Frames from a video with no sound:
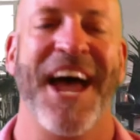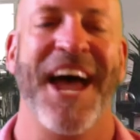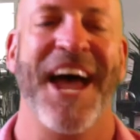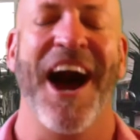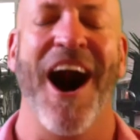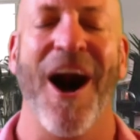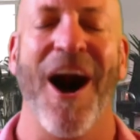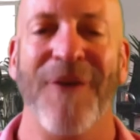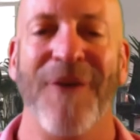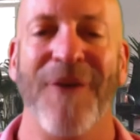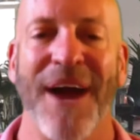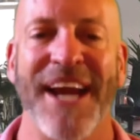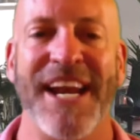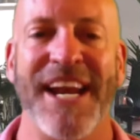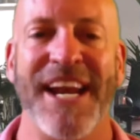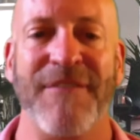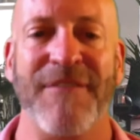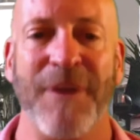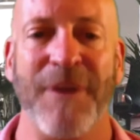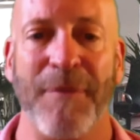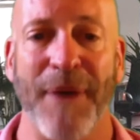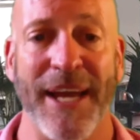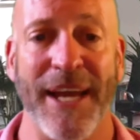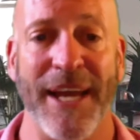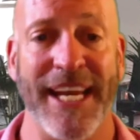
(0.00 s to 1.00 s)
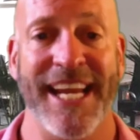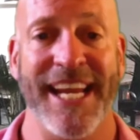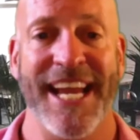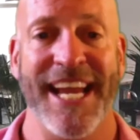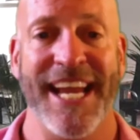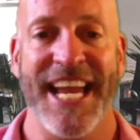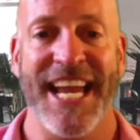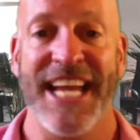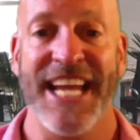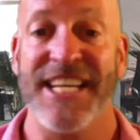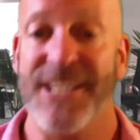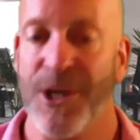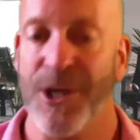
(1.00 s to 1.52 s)
All right everybody,
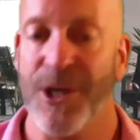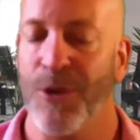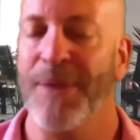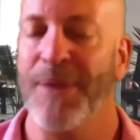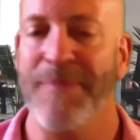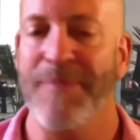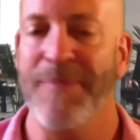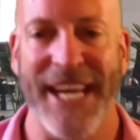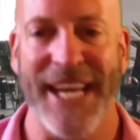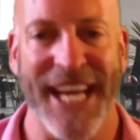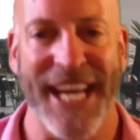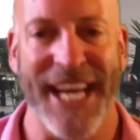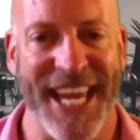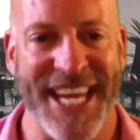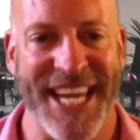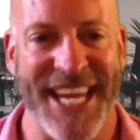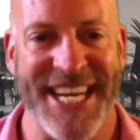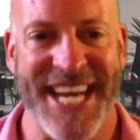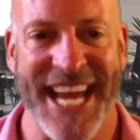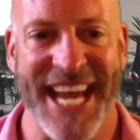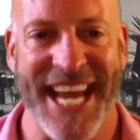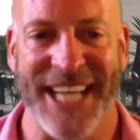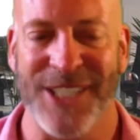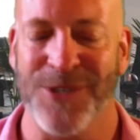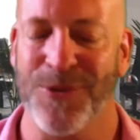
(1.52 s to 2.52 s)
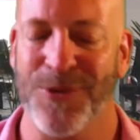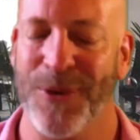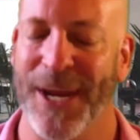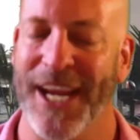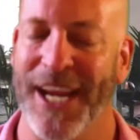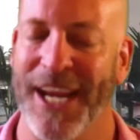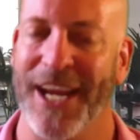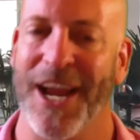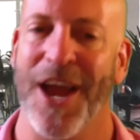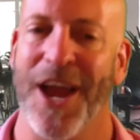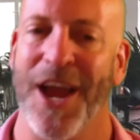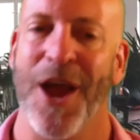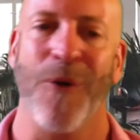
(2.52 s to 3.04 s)
until we meet again next
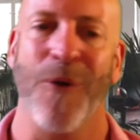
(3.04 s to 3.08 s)
week,